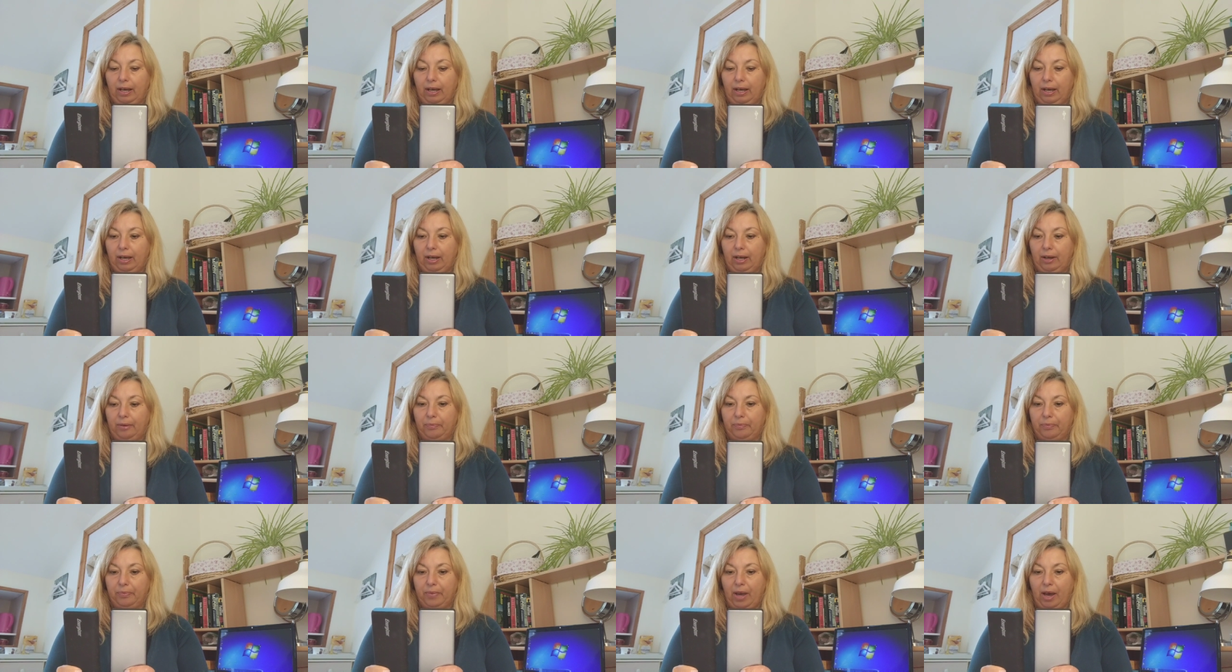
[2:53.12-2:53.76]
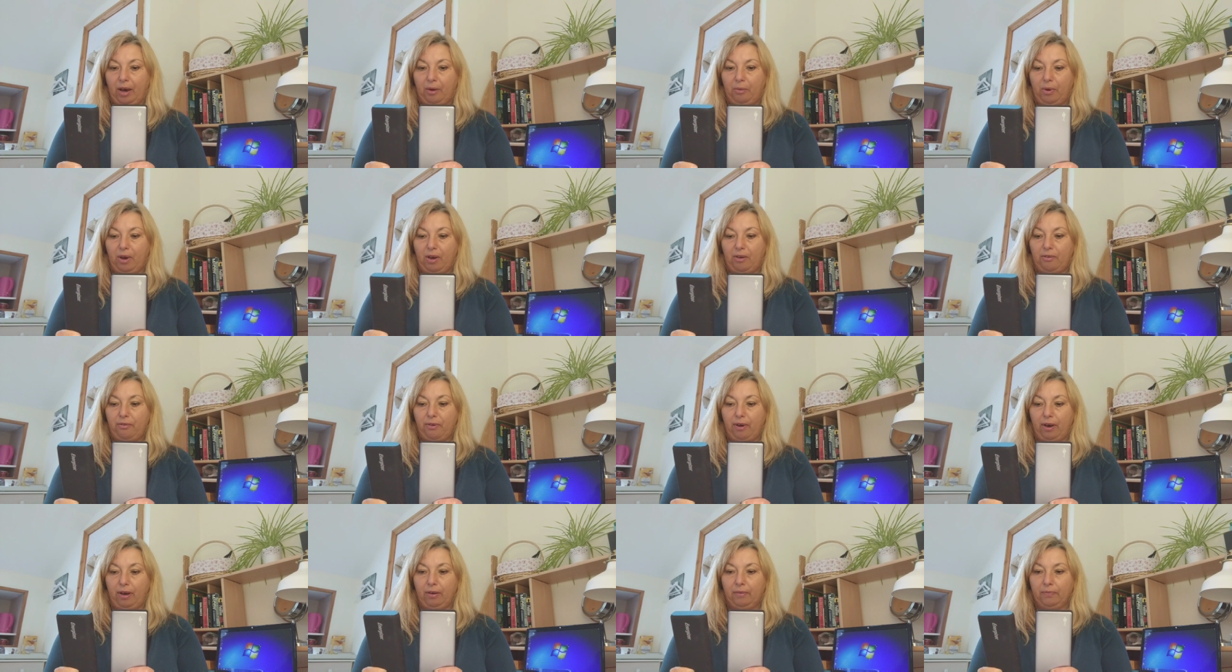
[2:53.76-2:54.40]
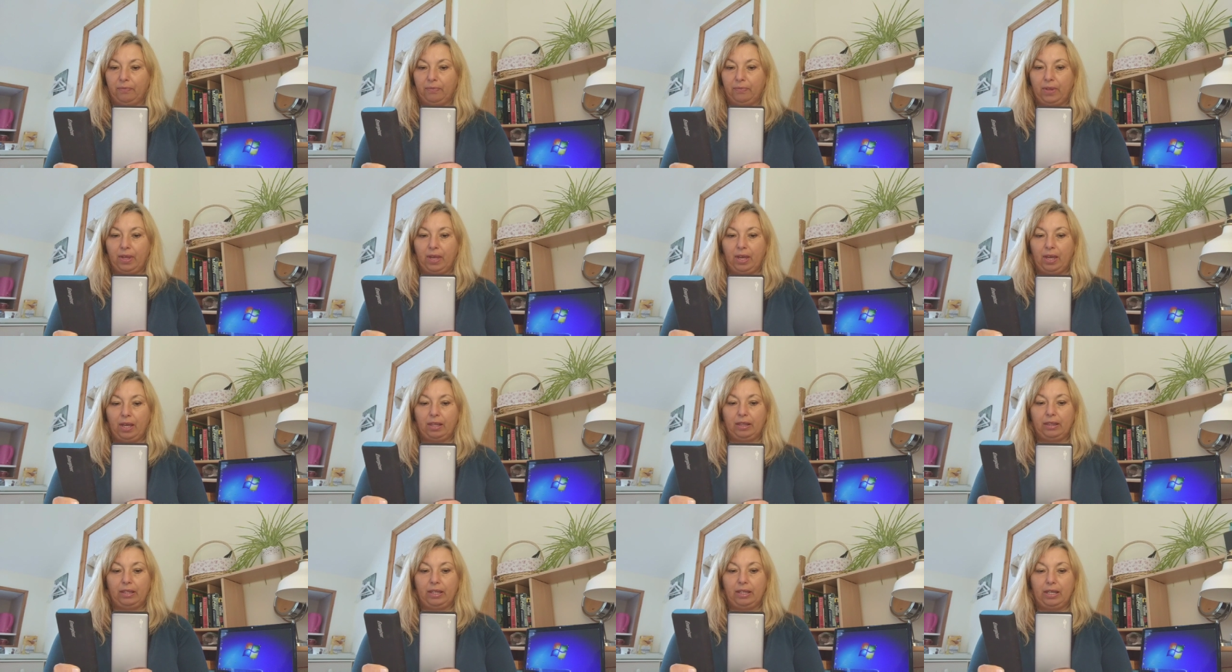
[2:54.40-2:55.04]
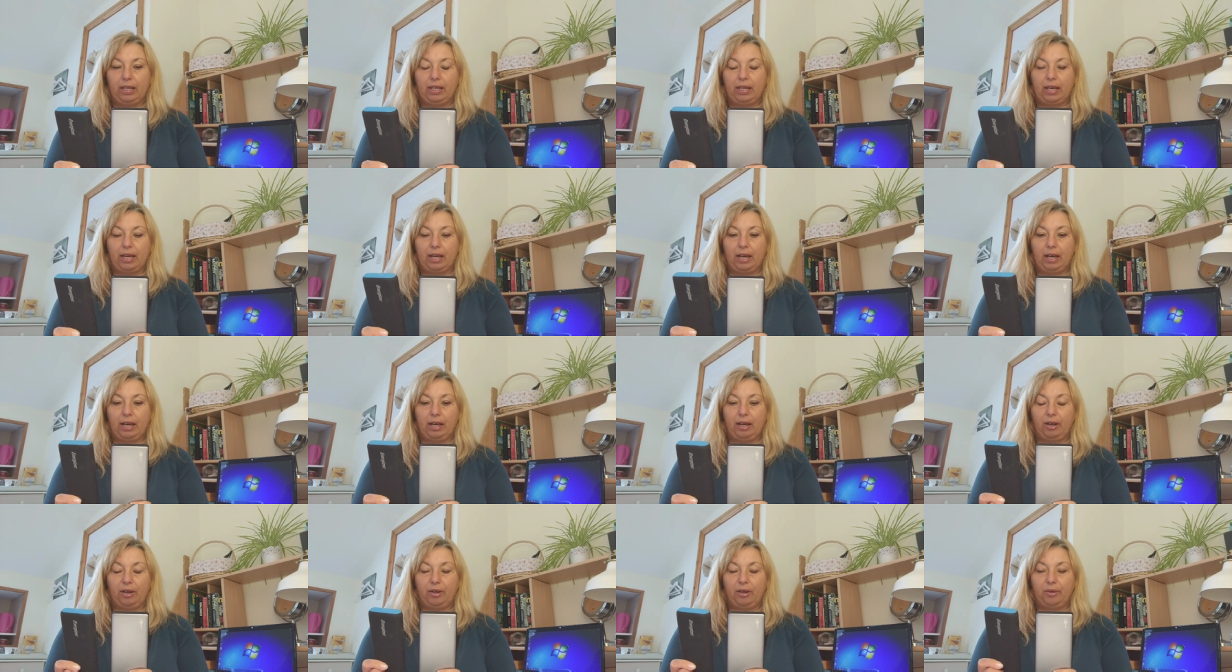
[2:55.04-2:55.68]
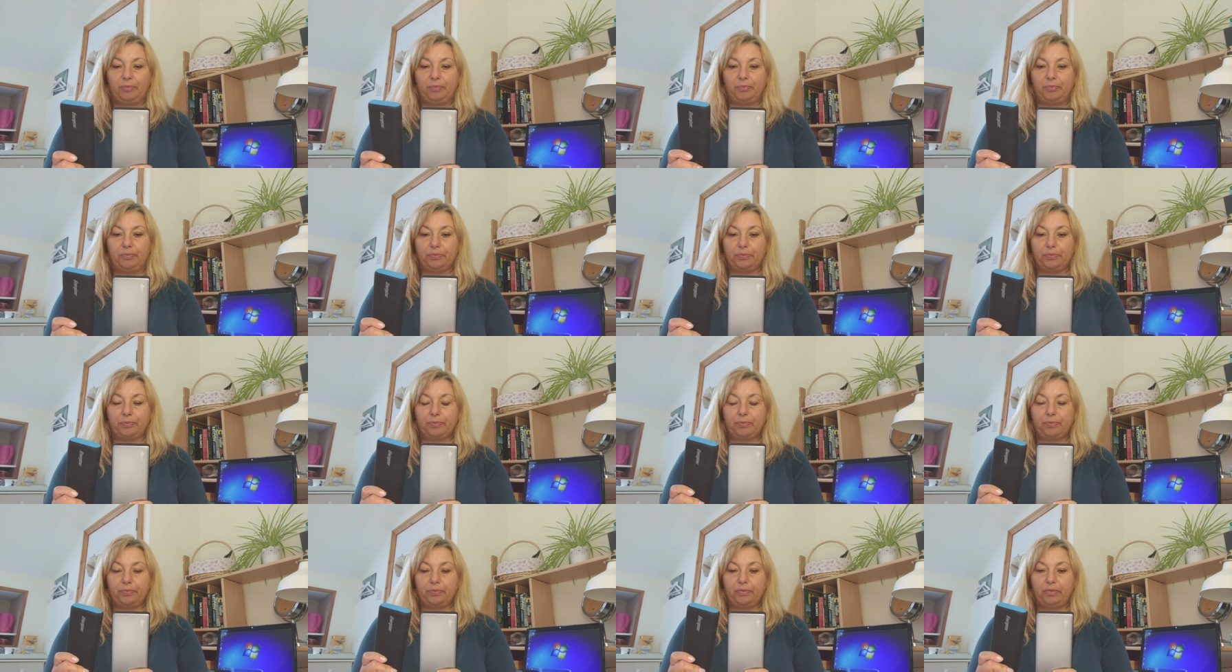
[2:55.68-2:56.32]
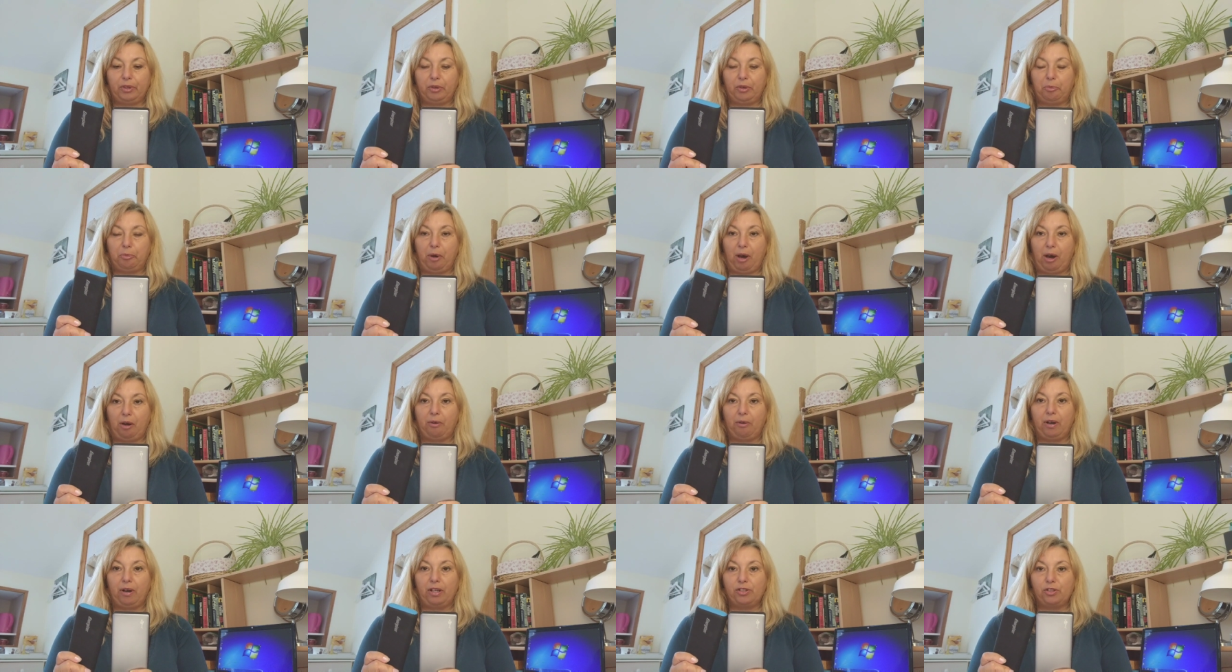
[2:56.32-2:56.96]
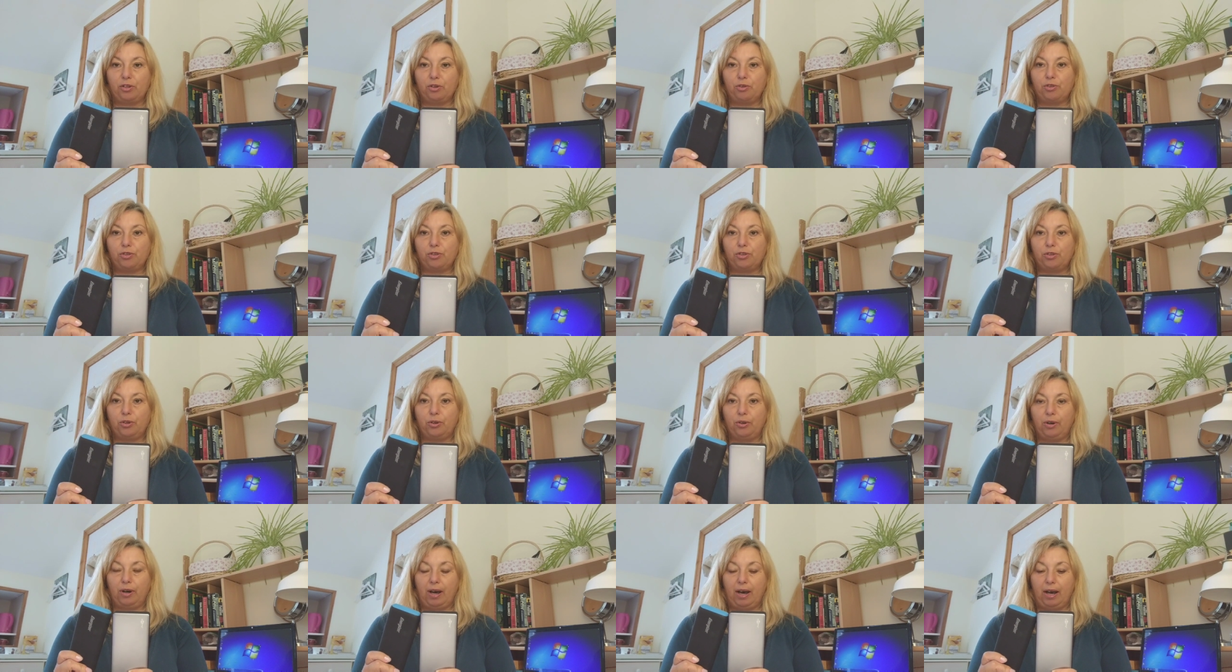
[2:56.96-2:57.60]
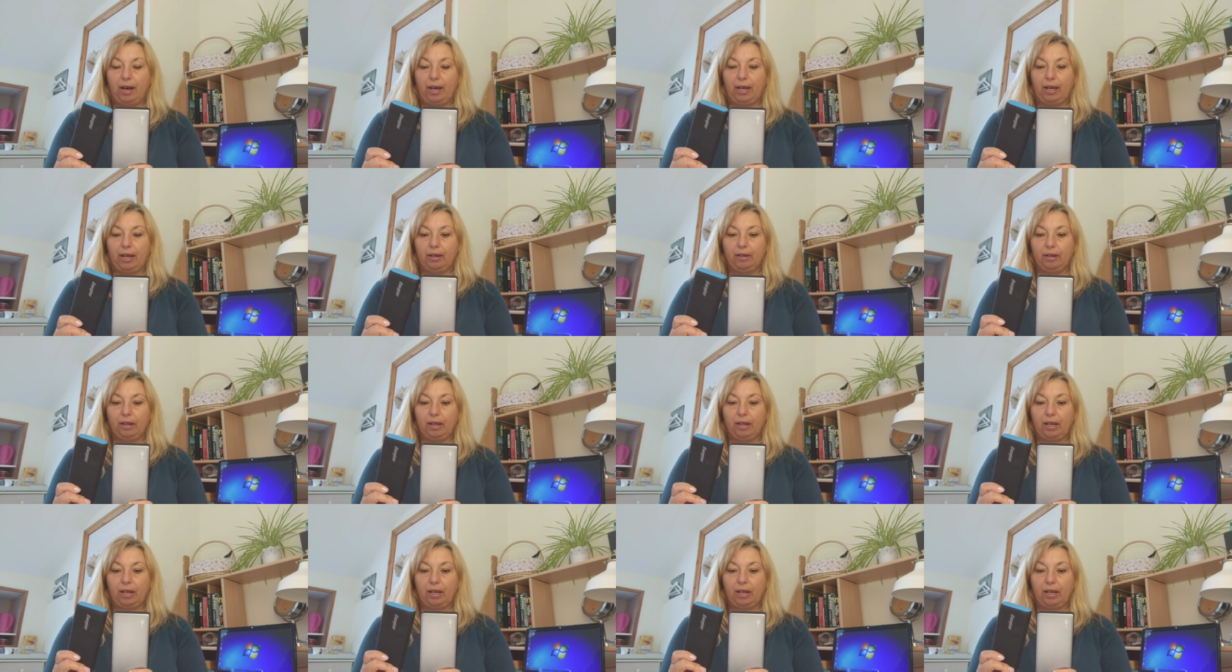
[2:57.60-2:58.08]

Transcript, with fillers: Um, however, the um, the power is also higher.